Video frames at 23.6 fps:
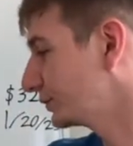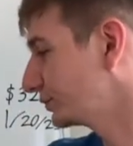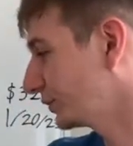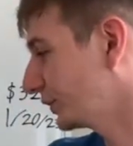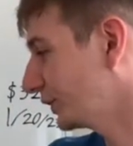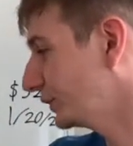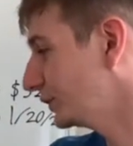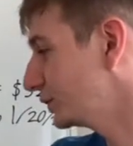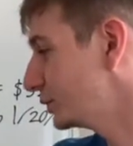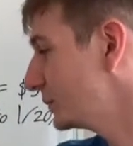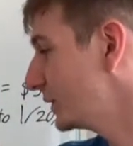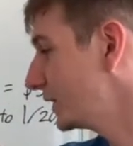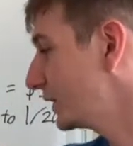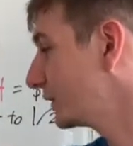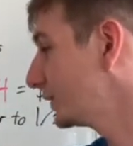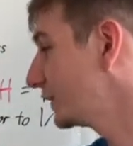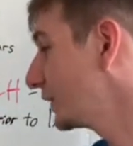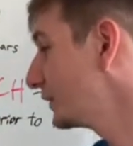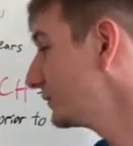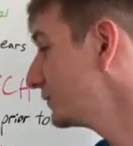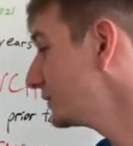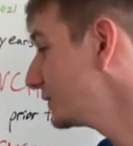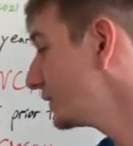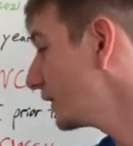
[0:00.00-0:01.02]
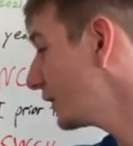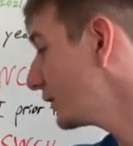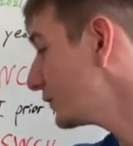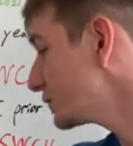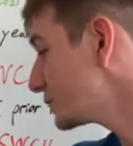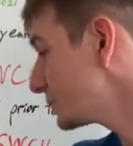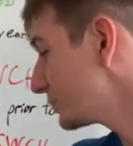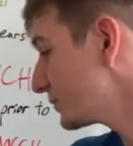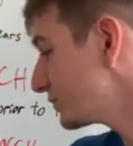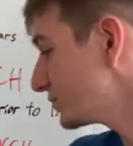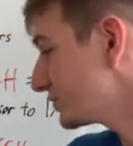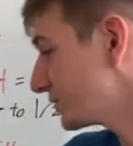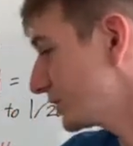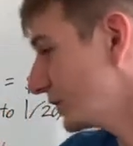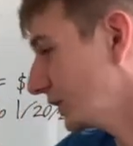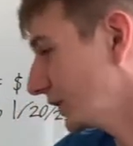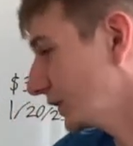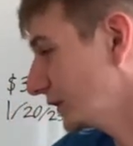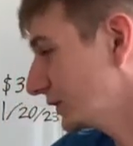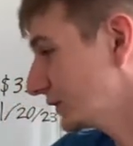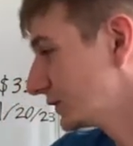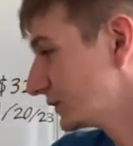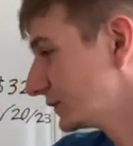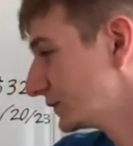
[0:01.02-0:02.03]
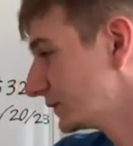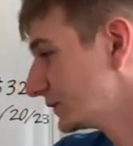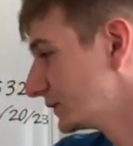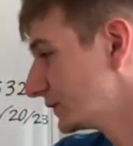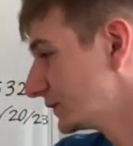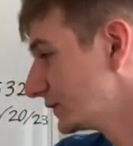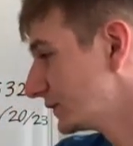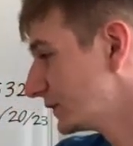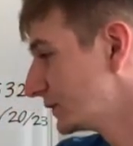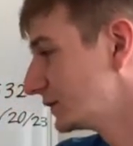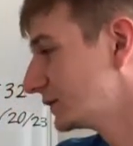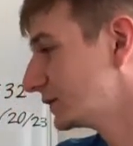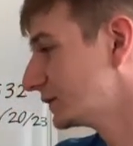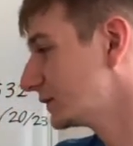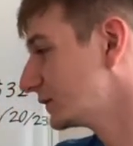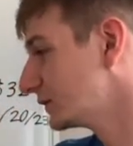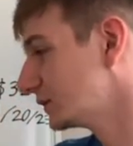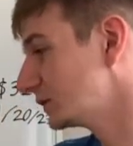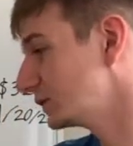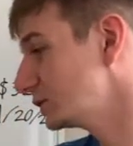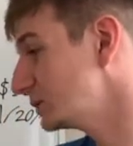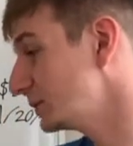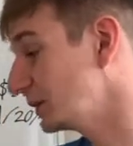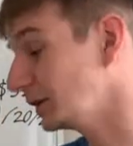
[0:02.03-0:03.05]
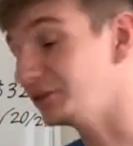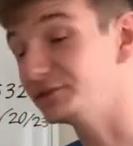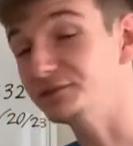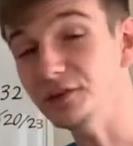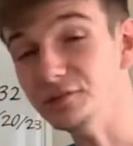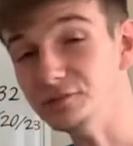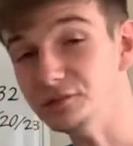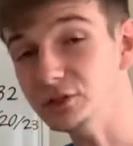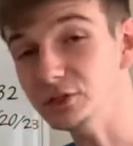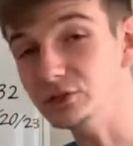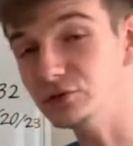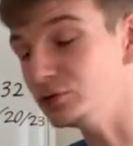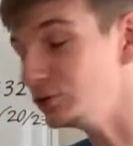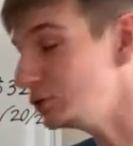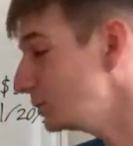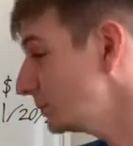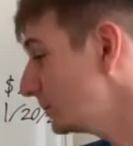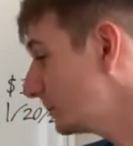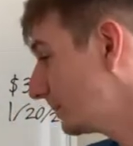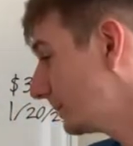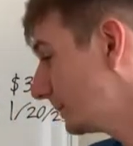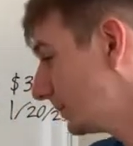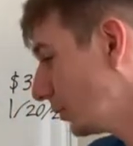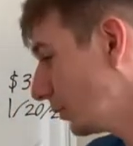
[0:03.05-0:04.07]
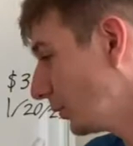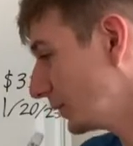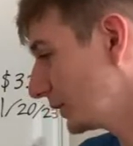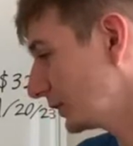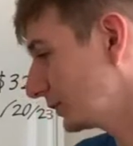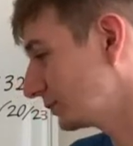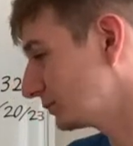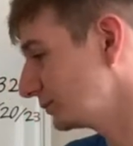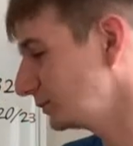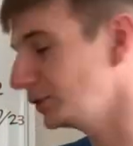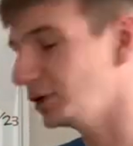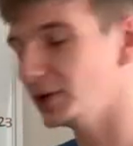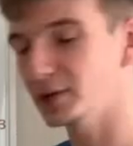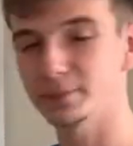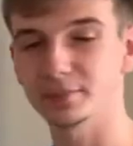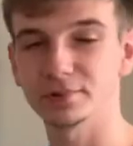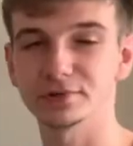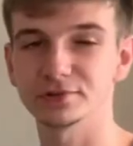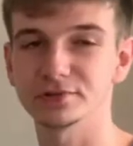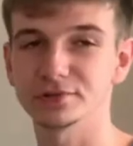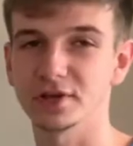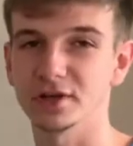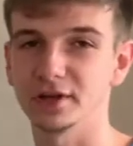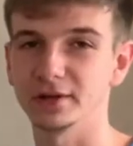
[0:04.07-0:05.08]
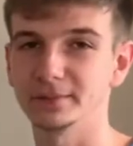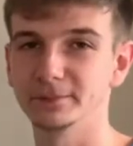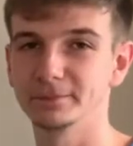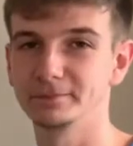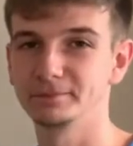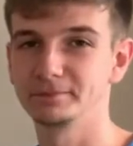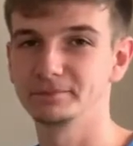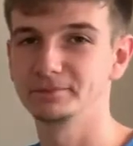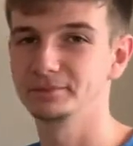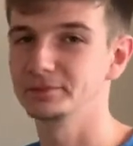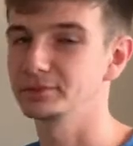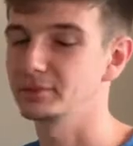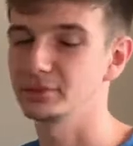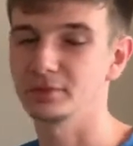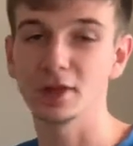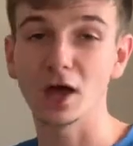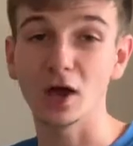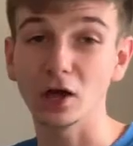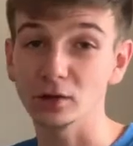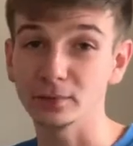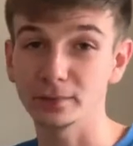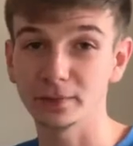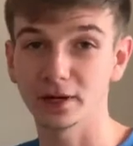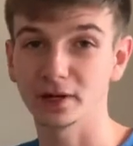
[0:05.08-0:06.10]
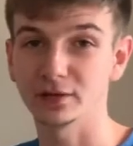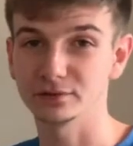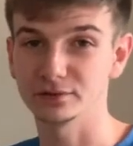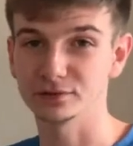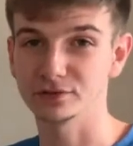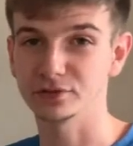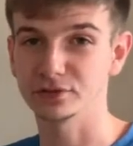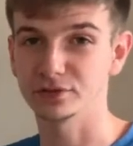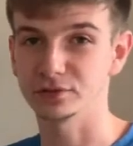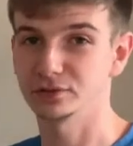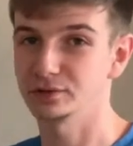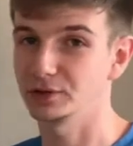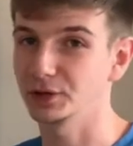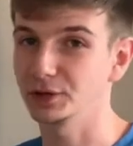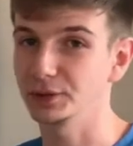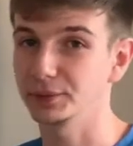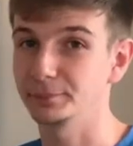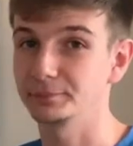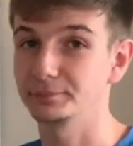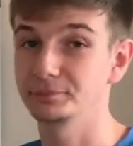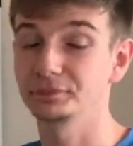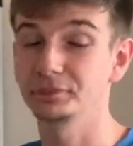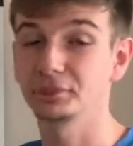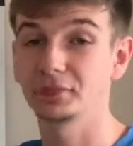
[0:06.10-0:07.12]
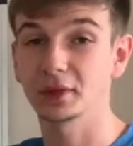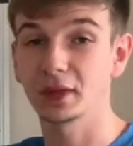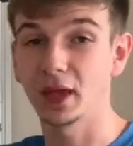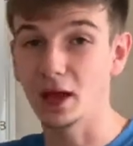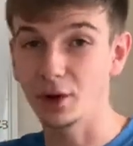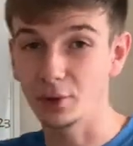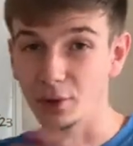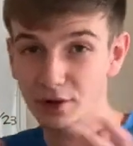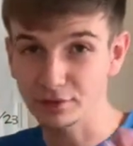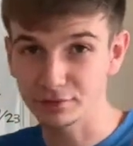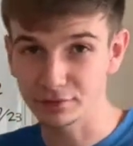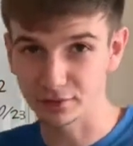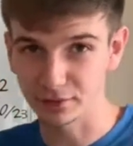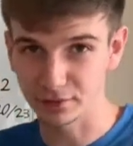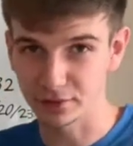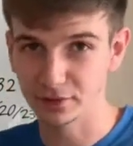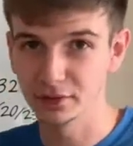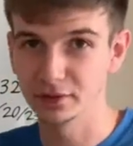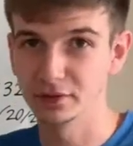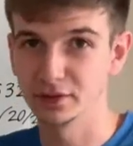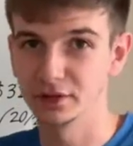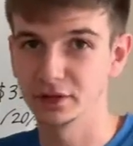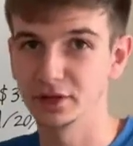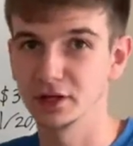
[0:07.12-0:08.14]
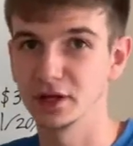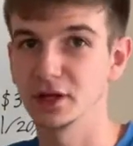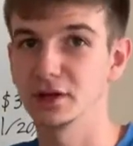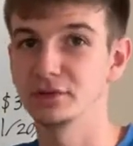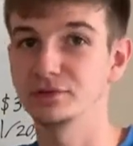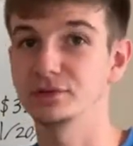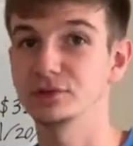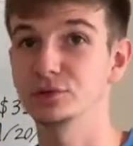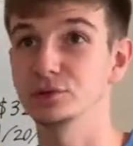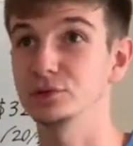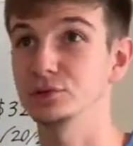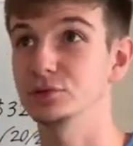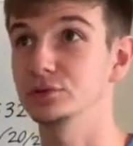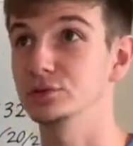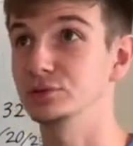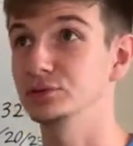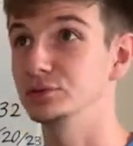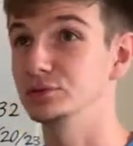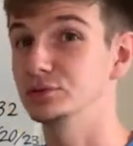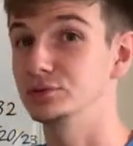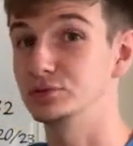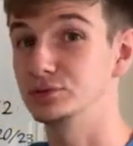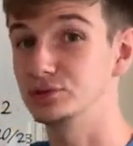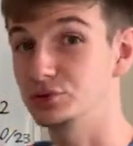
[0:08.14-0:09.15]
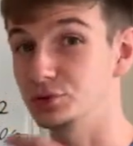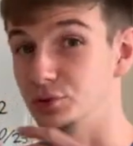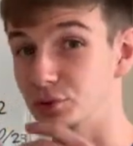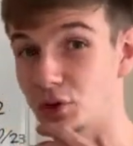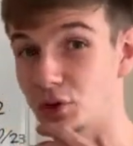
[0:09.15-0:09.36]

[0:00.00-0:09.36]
right? You make $11 per share. You make 52.38%. Not a bad return, right? However, if you do a